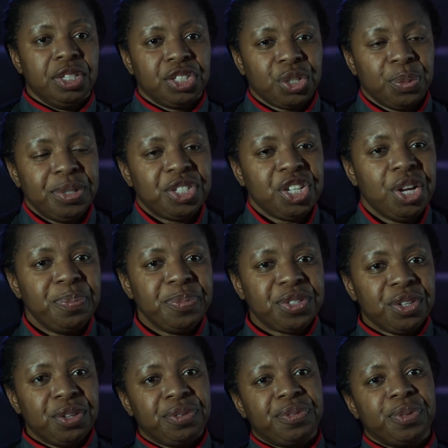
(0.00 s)
So in terms
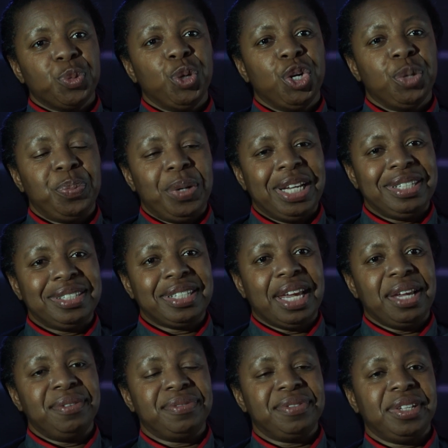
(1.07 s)
of workplace
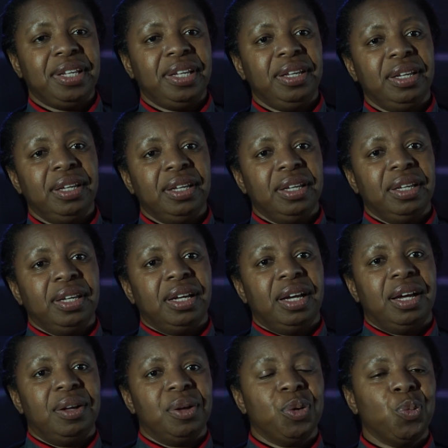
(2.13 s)
safety,
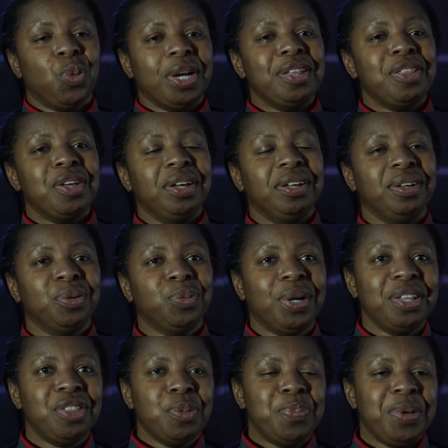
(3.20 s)
one of the one
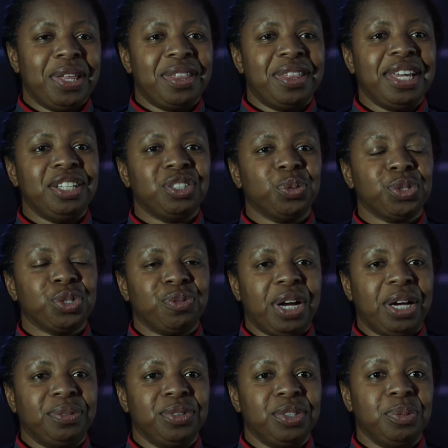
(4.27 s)
of the big things was
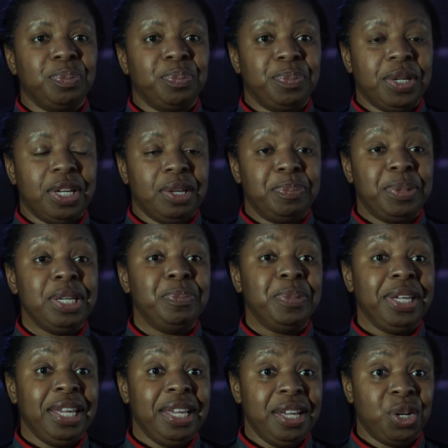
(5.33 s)
around uh,
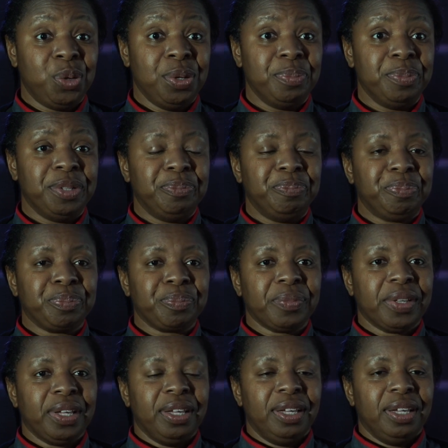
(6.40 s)
PPE equipment.
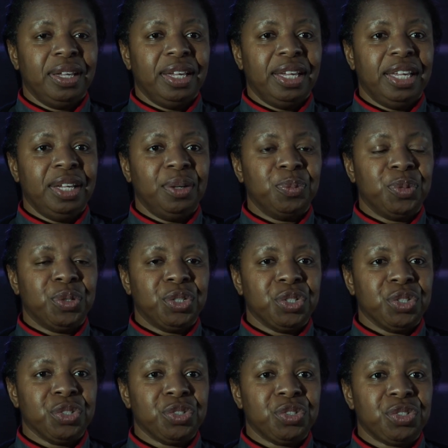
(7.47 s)
It
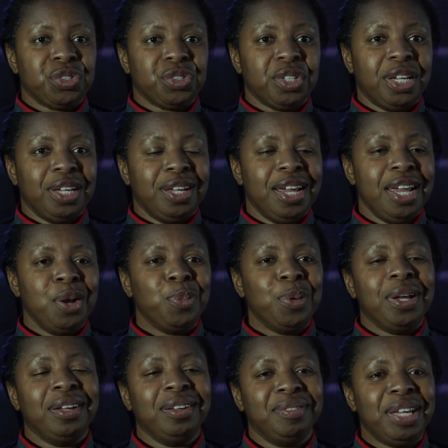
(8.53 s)
was it
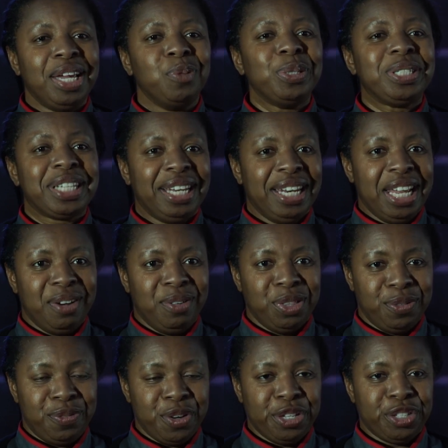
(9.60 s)
it was clear in
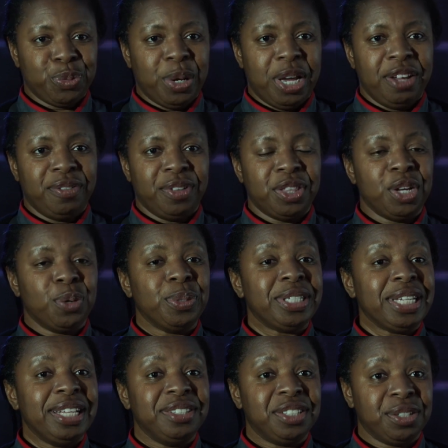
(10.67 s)
the first wave that there was
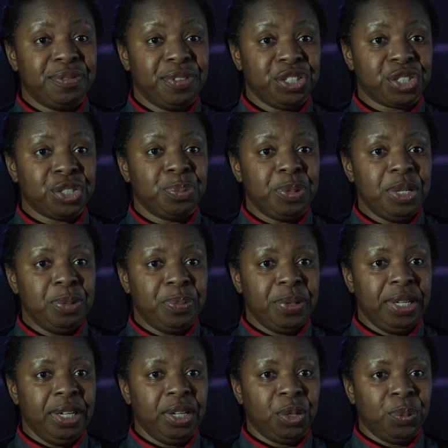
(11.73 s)
insufficient
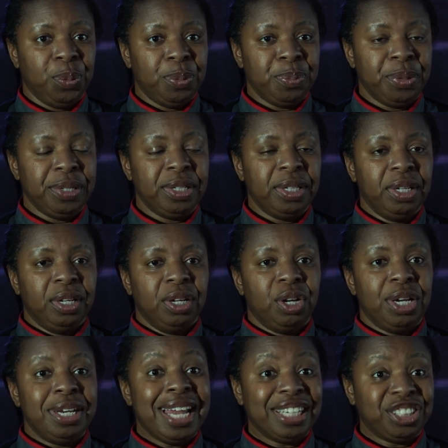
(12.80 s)
PPE equipment
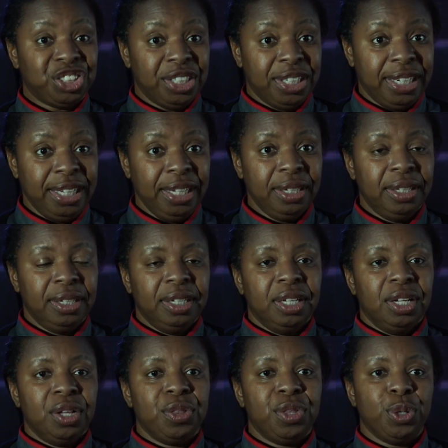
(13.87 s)
nationally,
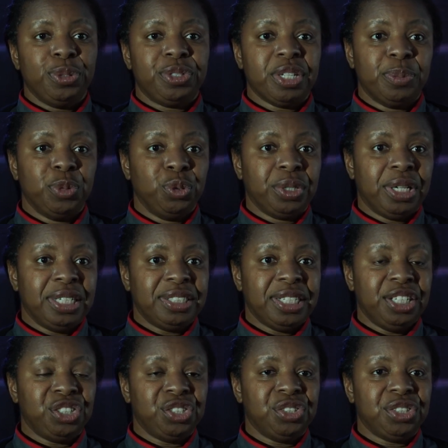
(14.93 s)
though some
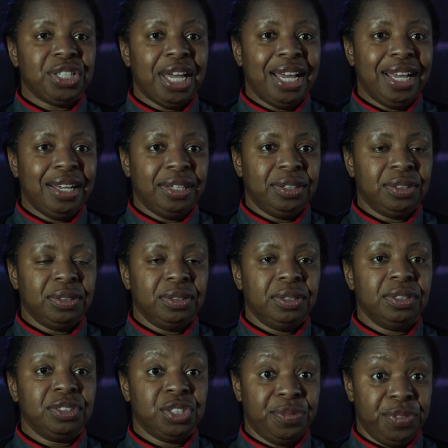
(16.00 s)
organisations had
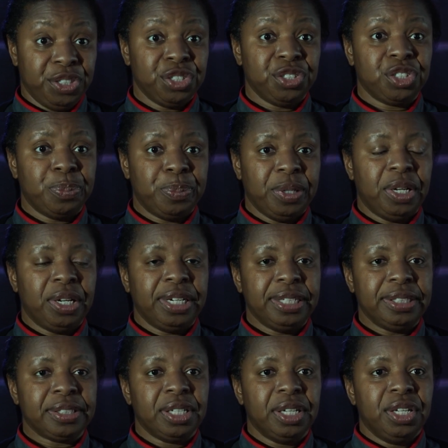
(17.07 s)
sufficient
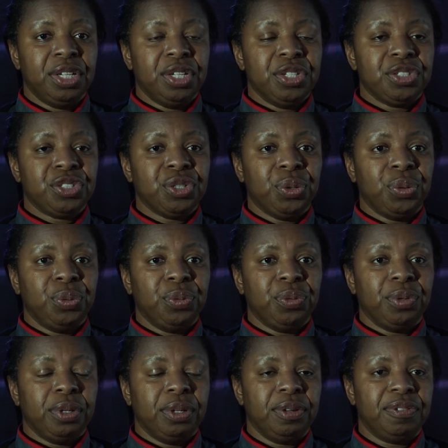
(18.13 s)
supplies. So
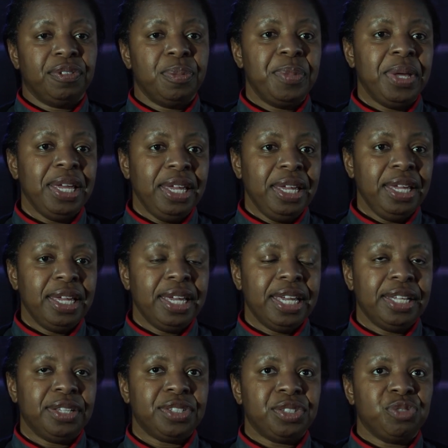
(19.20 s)
for me,
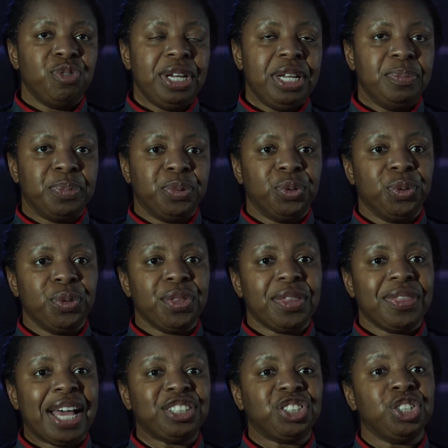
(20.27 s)
it's really important that
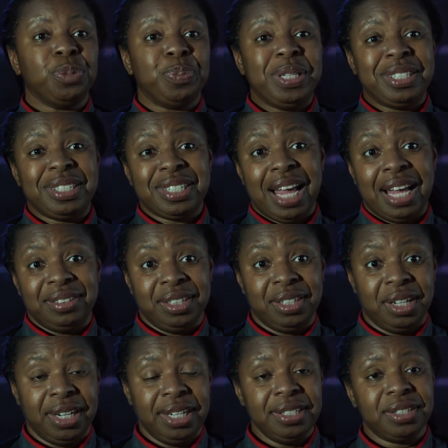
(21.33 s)
that should have been
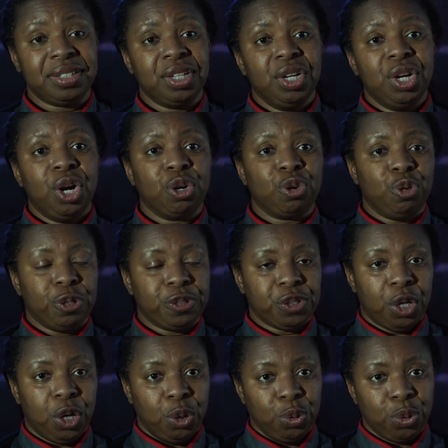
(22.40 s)
standardised across the
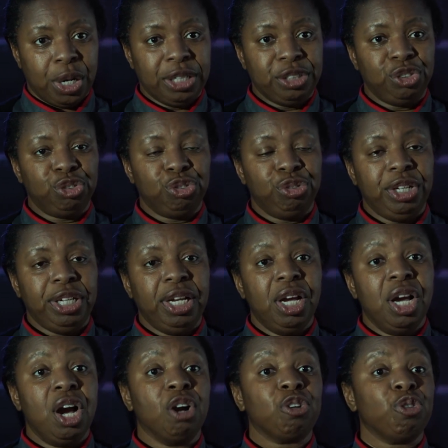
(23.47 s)
whole country,
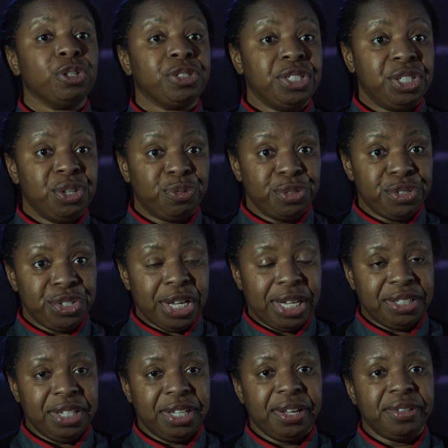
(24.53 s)
across the different
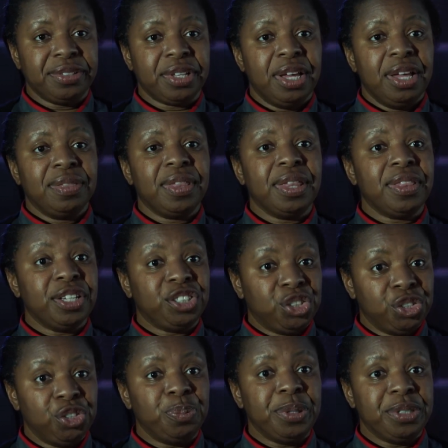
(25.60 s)
settings, that there
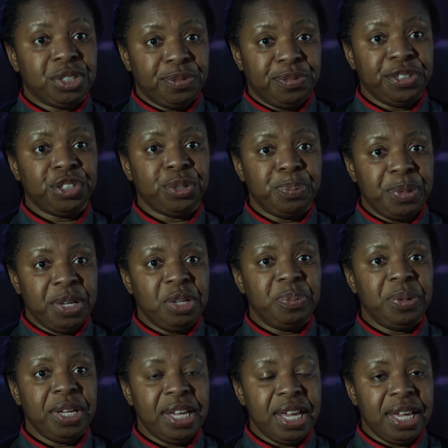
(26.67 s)
should have been sufficient
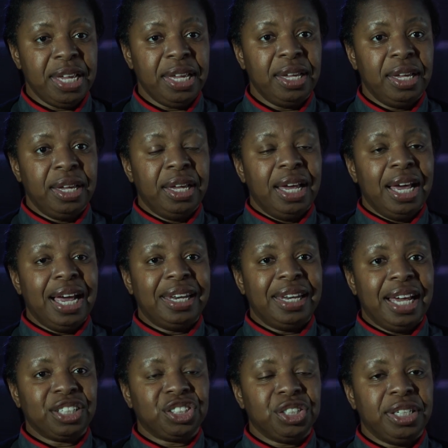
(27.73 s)
PPE. And
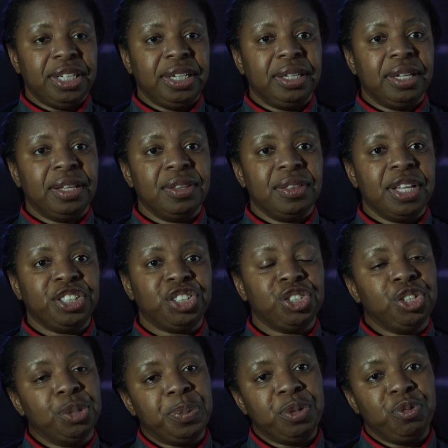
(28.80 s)
actually, there
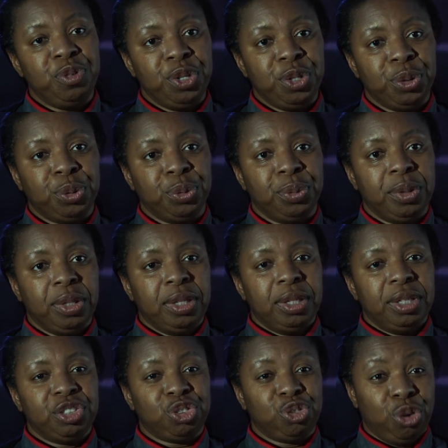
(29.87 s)
should have been real
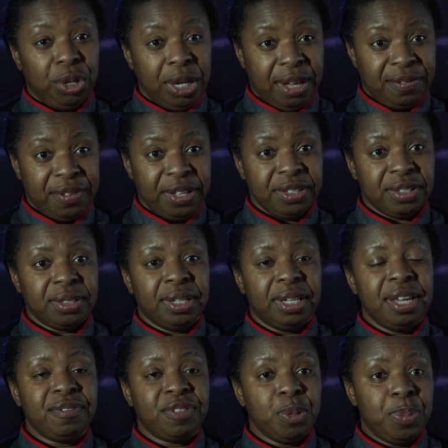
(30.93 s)
strong efforts that
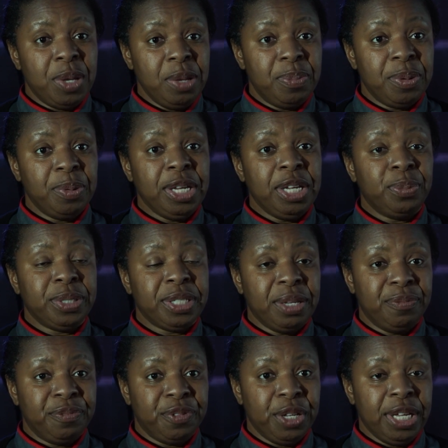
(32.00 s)
if the PPE was
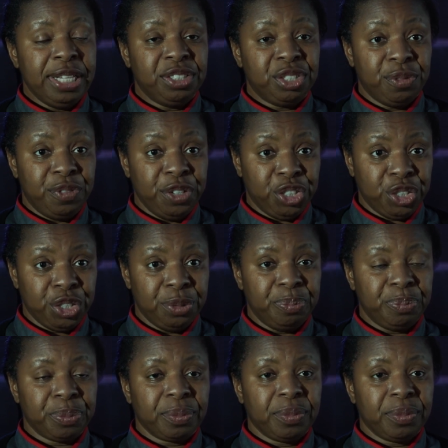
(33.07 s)
in, insufficient,